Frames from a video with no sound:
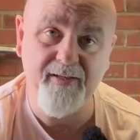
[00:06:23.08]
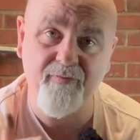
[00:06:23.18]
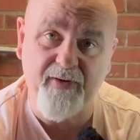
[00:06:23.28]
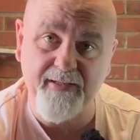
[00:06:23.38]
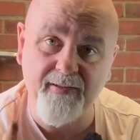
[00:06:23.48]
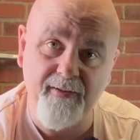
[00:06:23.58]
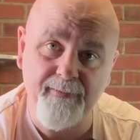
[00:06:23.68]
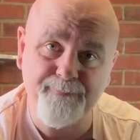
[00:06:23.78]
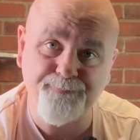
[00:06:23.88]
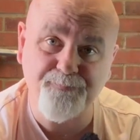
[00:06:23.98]
In fact,
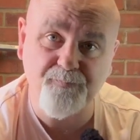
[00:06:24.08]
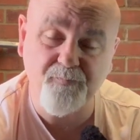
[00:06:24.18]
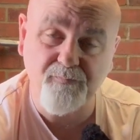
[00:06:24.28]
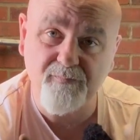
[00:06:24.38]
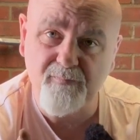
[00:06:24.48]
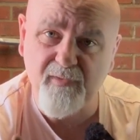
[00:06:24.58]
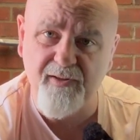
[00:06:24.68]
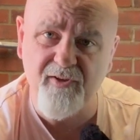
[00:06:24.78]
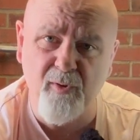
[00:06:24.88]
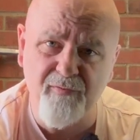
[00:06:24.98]

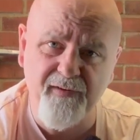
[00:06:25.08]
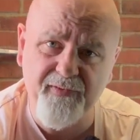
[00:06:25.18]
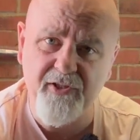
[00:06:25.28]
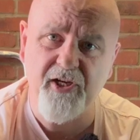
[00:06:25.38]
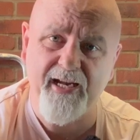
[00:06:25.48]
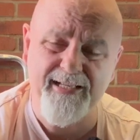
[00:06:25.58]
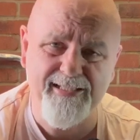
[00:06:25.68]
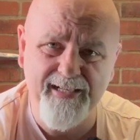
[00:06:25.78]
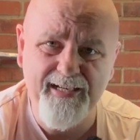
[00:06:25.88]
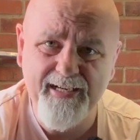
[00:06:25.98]
the 1250 GS
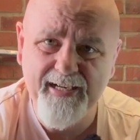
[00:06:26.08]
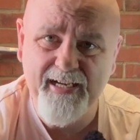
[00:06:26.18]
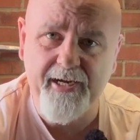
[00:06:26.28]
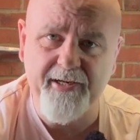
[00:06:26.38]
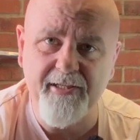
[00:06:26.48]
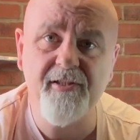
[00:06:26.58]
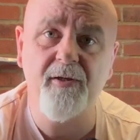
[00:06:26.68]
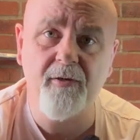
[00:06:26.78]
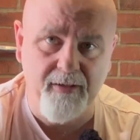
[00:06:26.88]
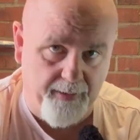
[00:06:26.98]
had a
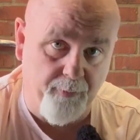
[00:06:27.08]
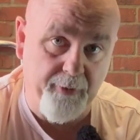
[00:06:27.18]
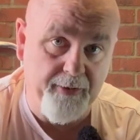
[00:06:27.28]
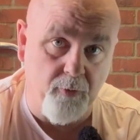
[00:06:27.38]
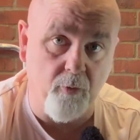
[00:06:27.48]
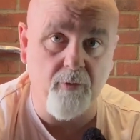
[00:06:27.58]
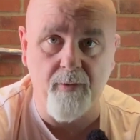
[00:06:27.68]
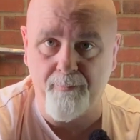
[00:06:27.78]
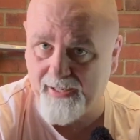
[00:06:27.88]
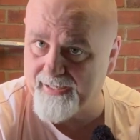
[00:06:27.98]
circlip recall on the
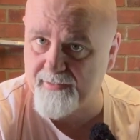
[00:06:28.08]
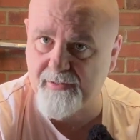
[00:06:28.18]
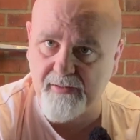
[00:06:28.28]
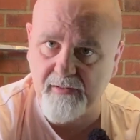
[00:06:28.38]
pegs,